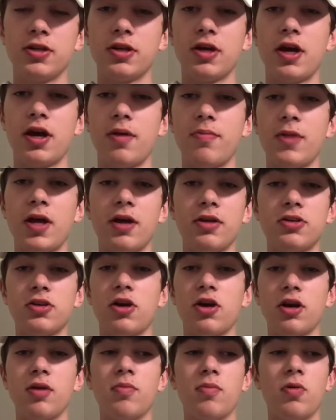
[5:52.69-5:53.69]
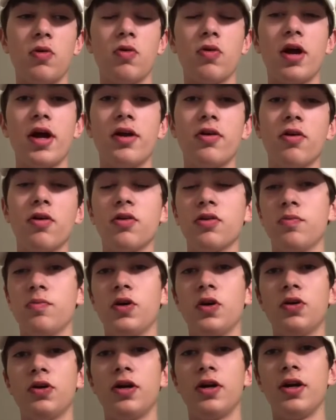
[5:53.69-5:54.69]
I'm not talking a boat. I don't own a
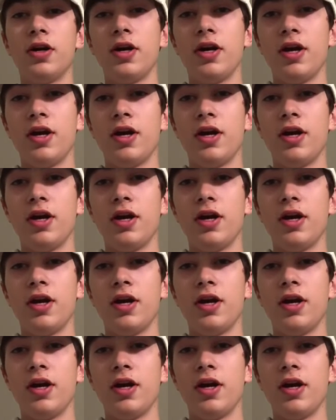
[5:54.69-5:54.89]
boat.